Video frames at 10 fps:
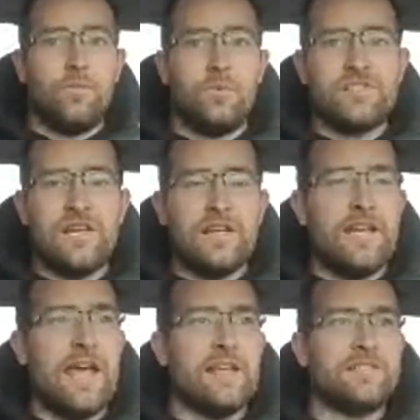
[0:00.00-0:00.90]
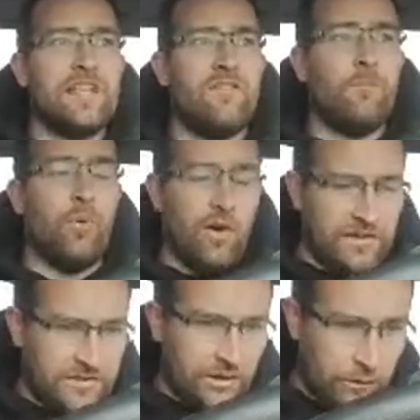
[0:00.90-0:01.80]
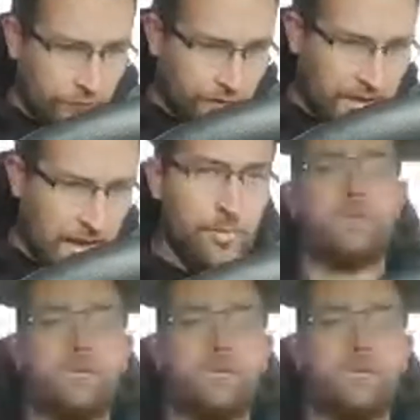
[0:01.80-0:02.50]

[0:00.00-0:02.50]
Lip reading: We're sitting at 7.2 for that.